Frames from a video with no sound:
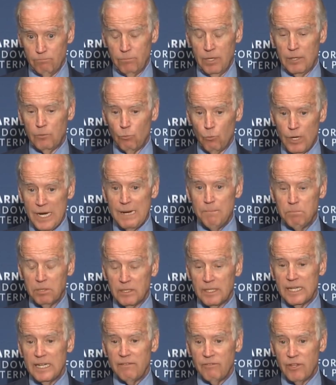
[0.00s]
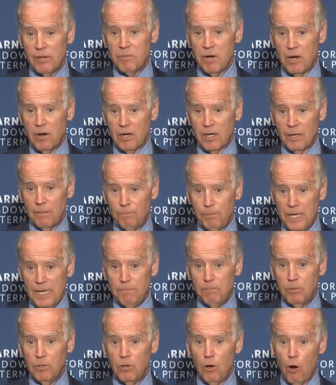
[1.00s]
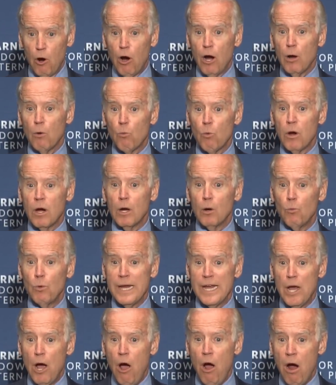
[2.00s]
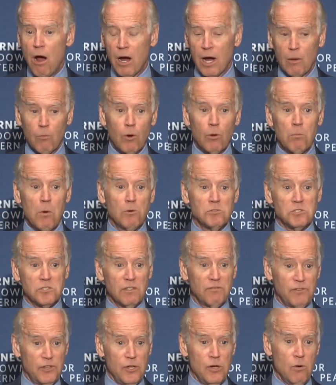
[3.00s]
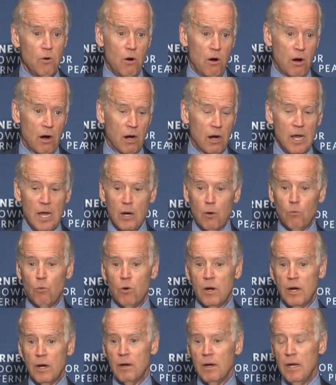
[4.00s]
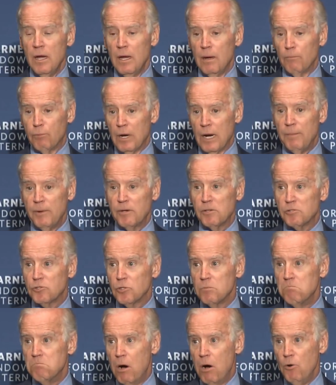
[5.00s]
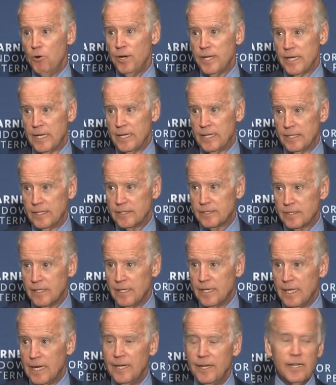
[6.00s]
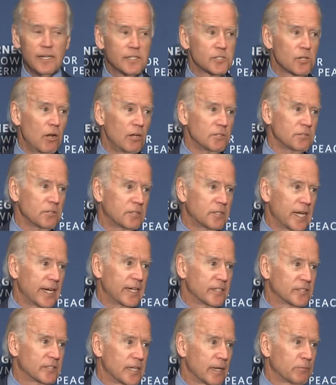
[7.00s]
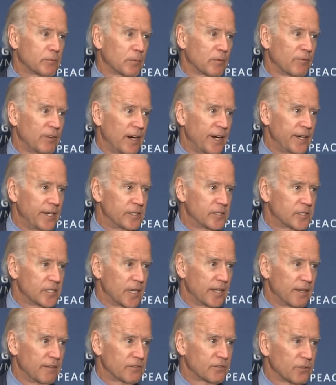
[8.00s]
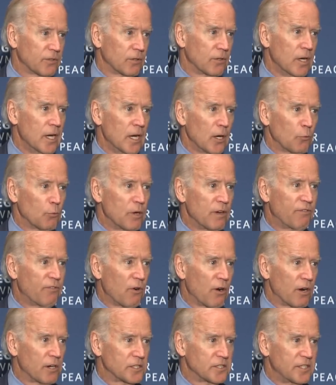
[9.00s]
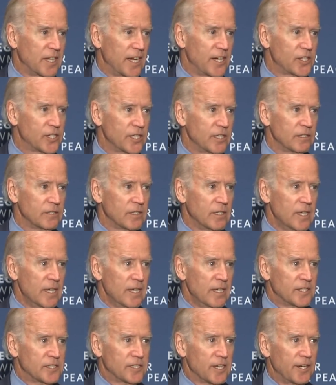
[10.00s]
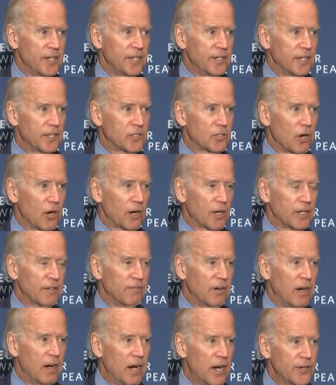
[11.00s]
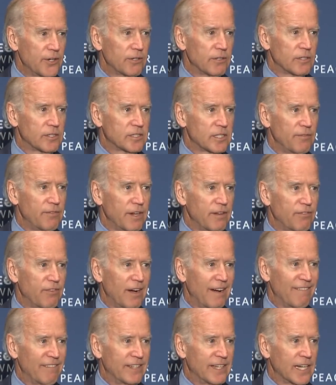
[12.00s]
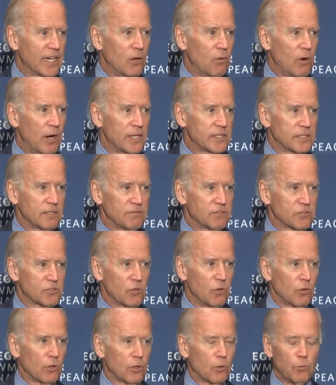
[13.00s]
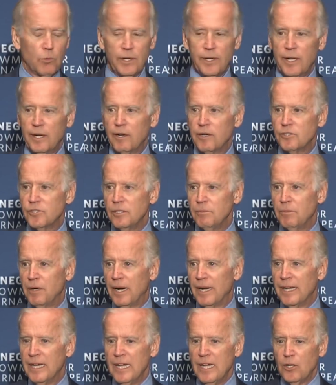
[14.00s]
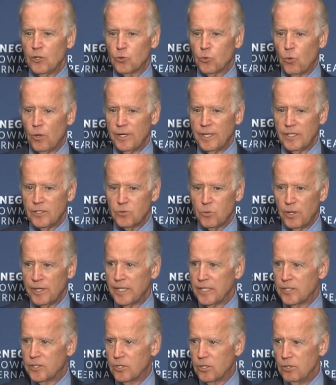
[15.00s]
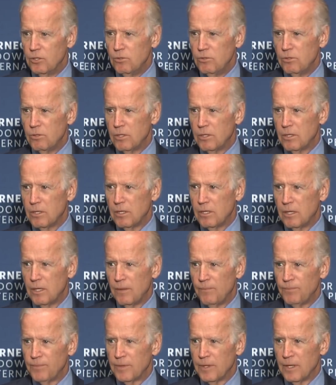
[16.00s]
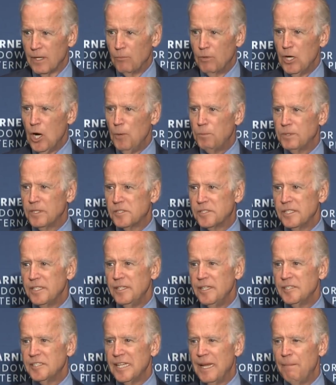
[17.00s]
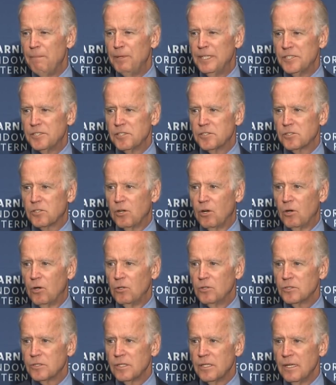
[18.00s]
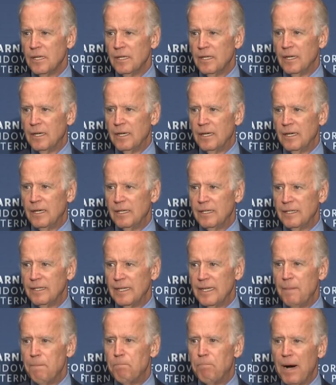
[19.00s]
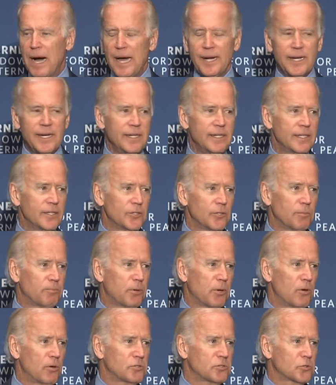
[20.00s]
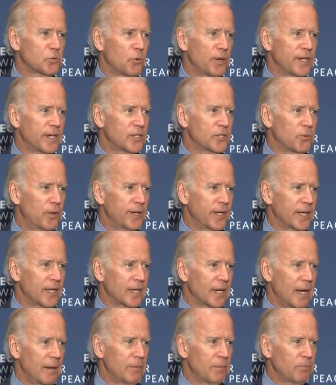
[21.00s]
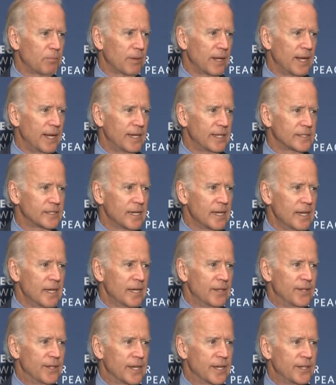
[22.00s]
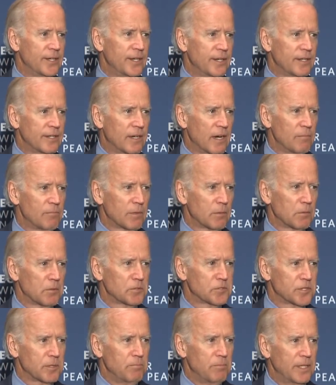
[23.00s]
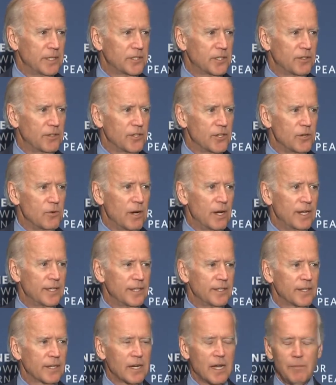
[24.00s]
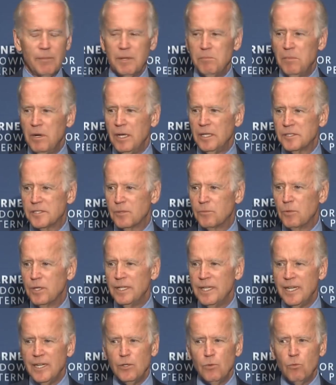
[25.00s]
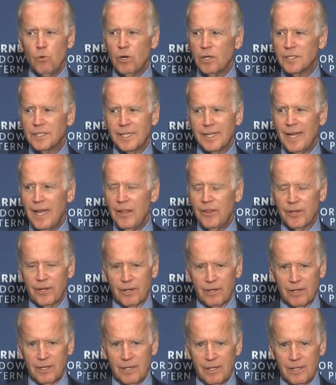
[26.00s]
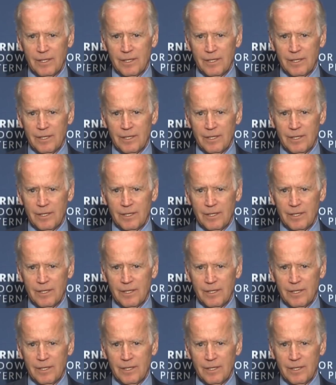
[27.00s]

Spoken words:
But we believe the American people are where we are, where most of you are, where Prime Minister Modi is. India has also taken steps to provide incentives for reforestation, setting a target of 175 gigawatts of solar and wind energy by 2022. We hope to see these ambitious goals embodied in the post-2020 climate plans the Indian government will submit to the UN in the coming months, and we need to work together